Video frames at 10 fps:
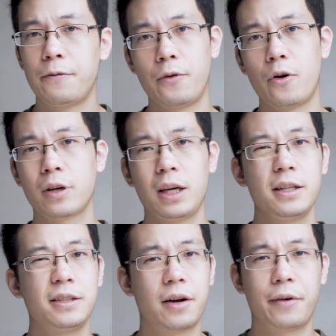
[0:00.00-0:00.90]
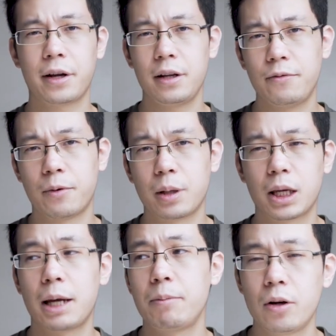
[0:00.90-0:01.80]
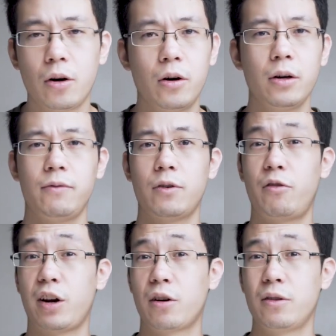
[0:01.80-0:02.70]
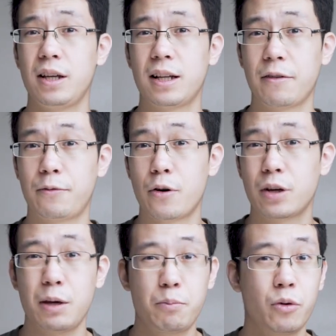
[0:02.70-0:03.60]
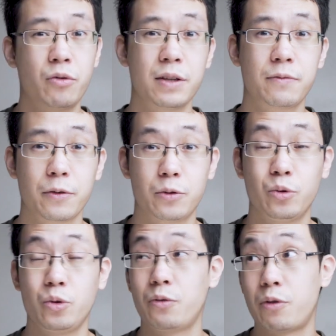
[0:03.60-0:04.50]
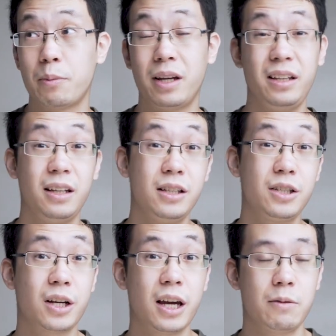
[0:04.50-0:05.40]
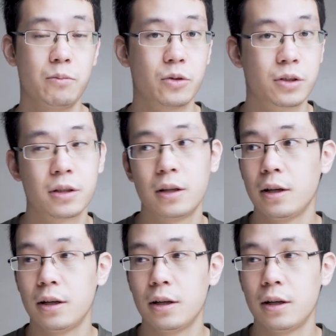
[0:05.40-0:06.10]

4K directly from the camera or if you're recording like 4K ProRes 422 from a Ninja Atomos